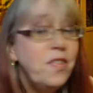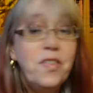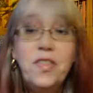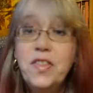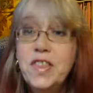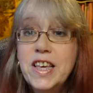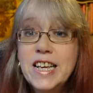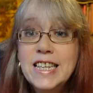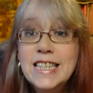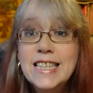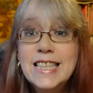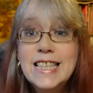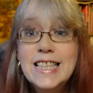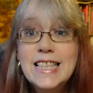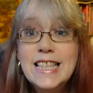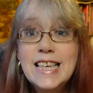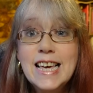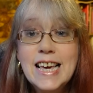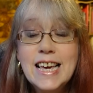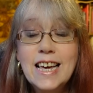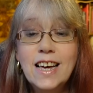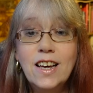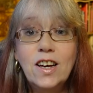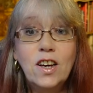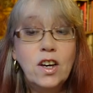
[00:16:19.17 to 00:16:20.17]
this
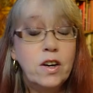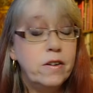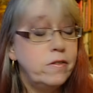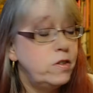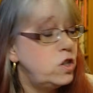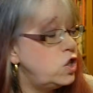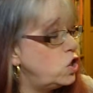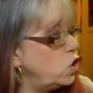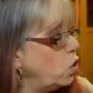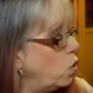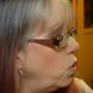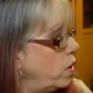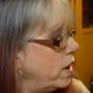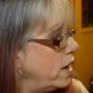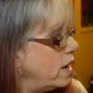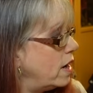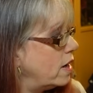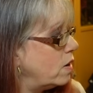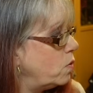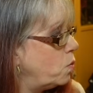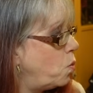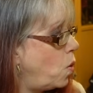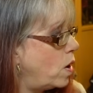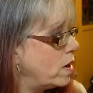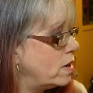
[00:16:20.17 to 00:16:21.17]
thing of joy
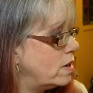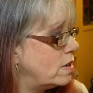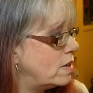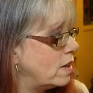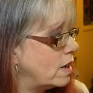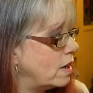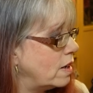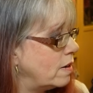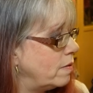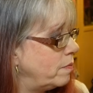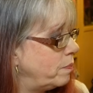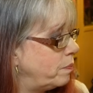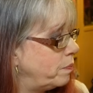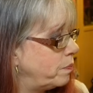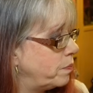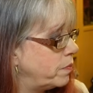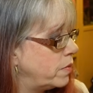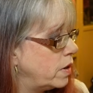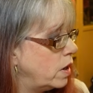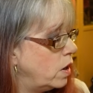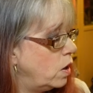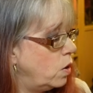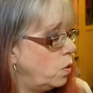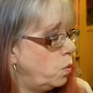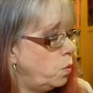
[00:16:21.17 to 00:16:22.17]
and wonder,
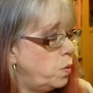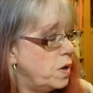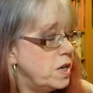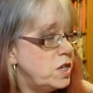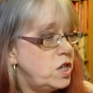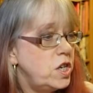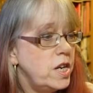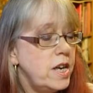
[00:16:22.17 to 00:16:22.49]
which